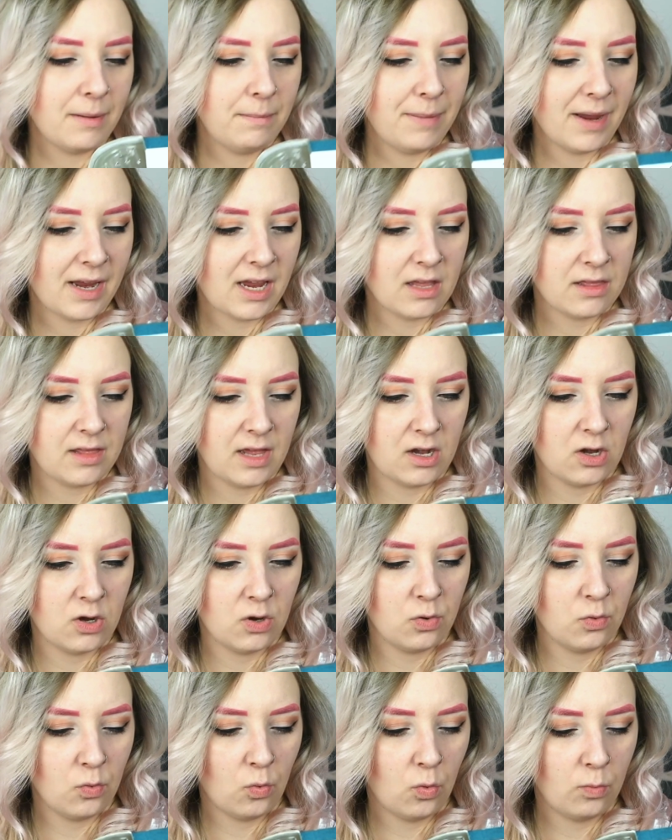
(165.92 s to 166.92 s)
bit bigger
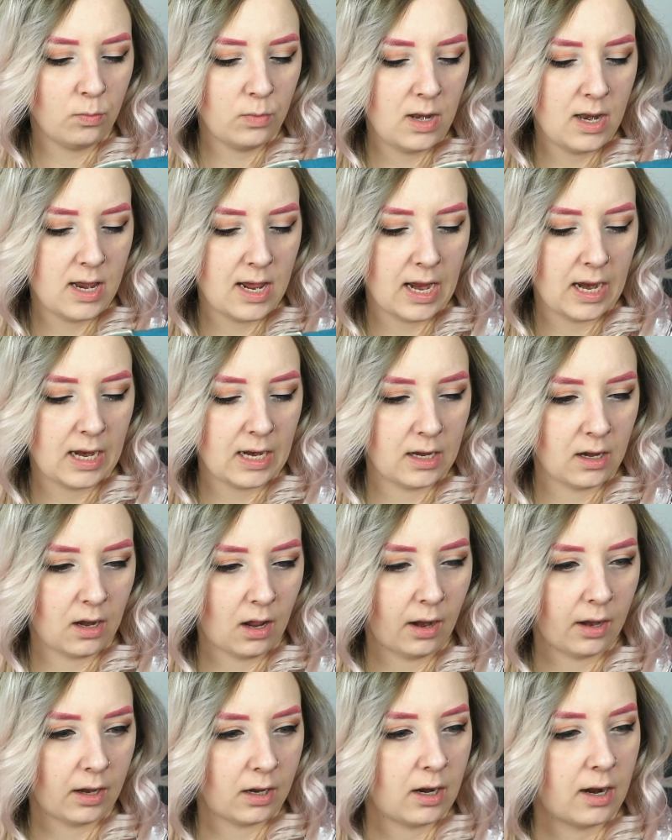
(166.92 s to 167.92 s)
than normally
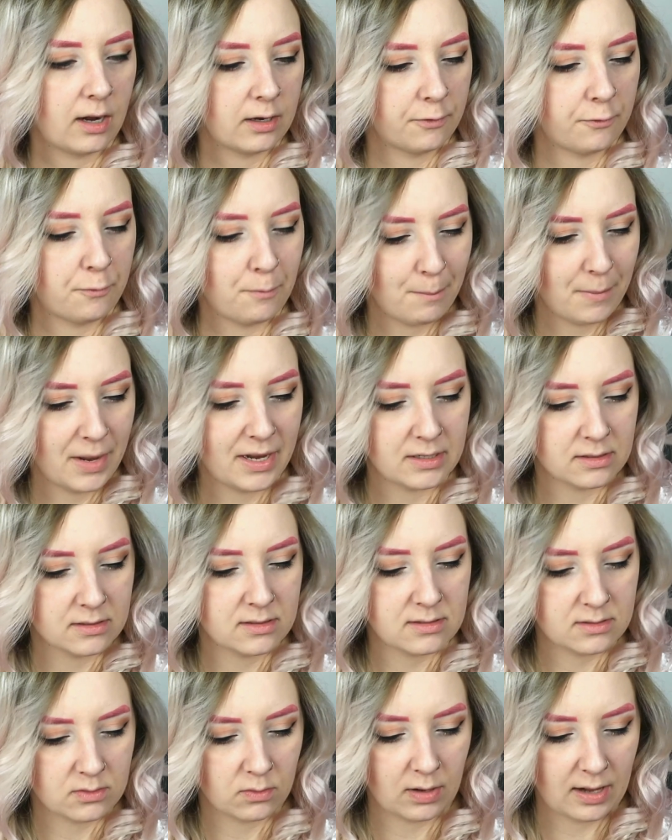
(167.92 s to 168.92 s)
like kind of
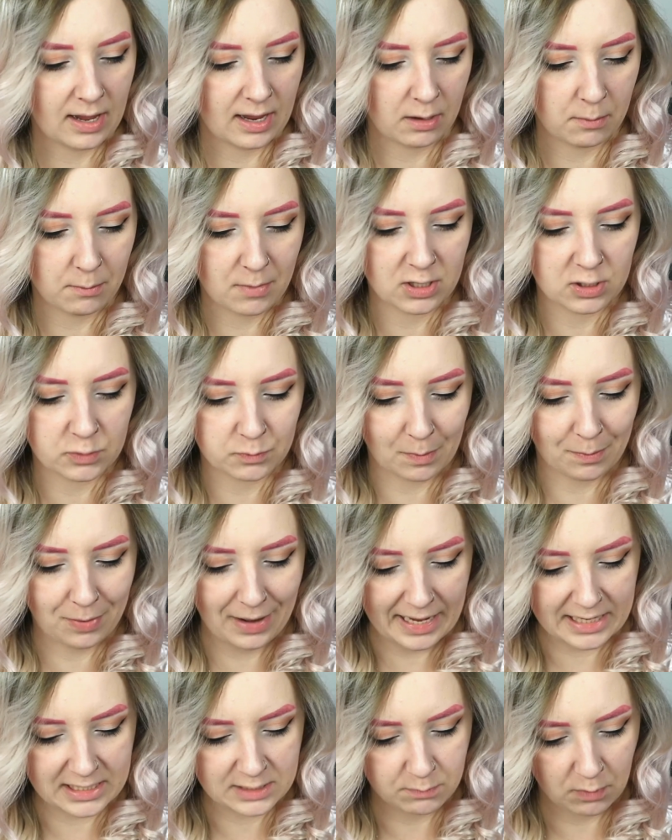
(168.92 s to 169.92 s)
mince or like a mince
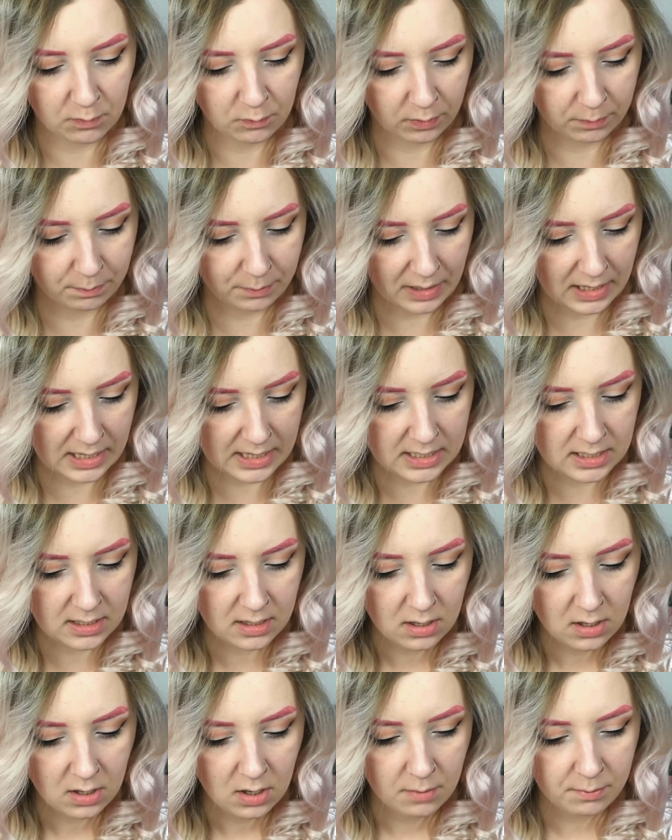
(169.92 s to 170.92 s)
replacement would
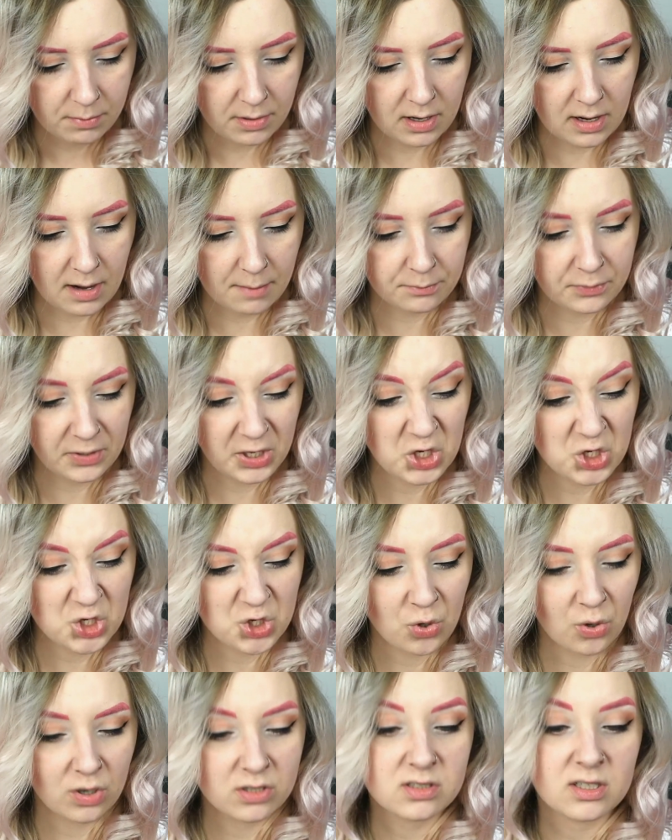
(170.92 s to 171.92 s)
be. But I'm pretty
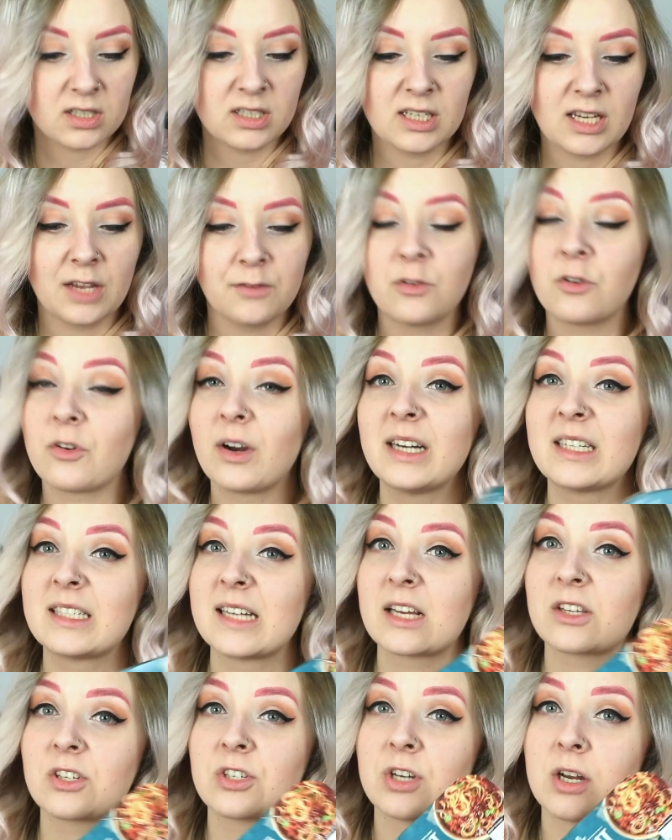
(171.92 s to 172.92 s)
sure it's going to give a great
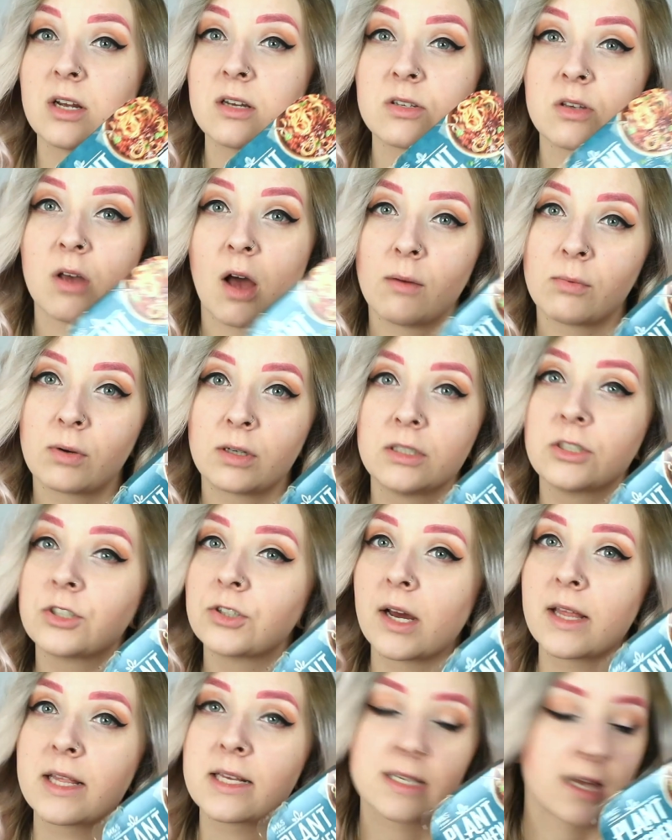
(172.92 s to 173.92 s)
texture, so I'm going to
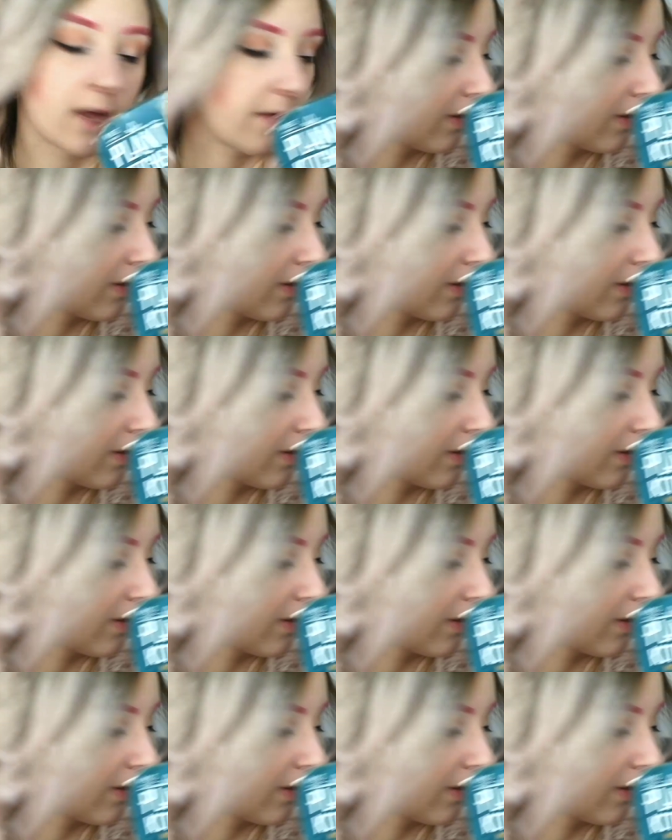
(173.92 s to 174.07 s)
try this